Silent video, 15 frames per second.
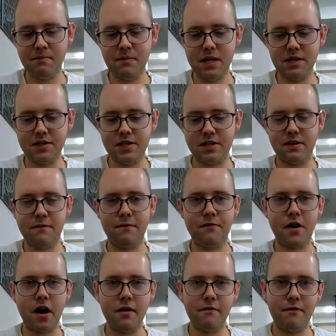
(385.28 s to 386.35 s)
means
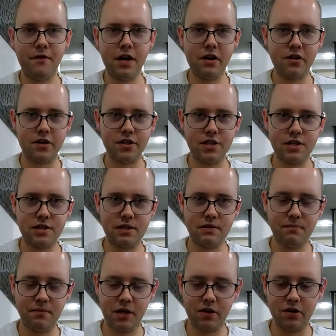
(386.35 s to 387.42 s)
five fingers,
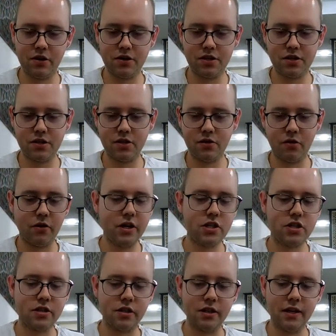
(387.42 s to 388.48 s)
because
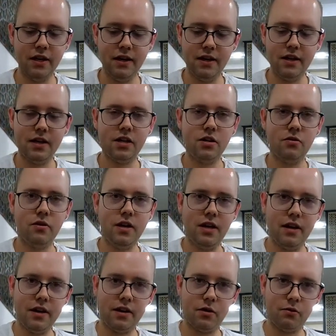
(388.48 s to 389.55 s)
originally you
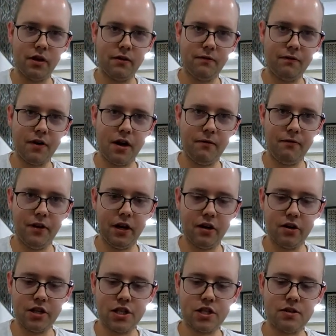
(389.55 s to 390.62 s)
eat it with five
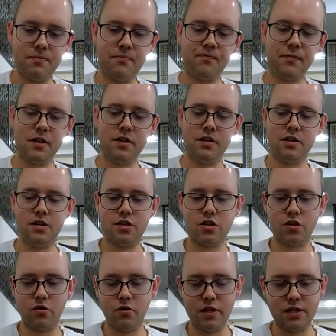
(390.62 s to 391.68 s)
fingers.
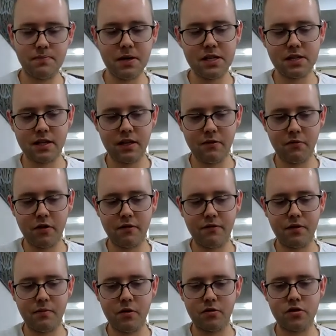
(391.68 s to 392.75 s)
So it's basically one
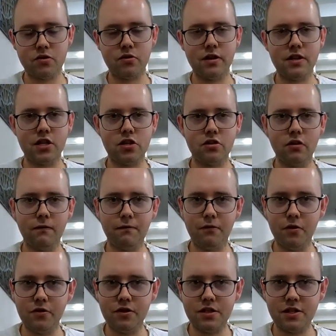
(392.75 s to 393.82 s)
of the most traditional
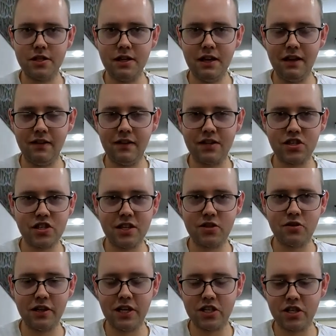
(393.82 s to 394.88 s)
foods in
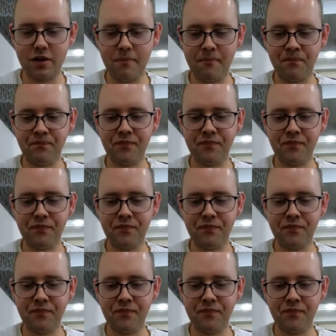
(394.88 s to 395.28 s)
Central Asia.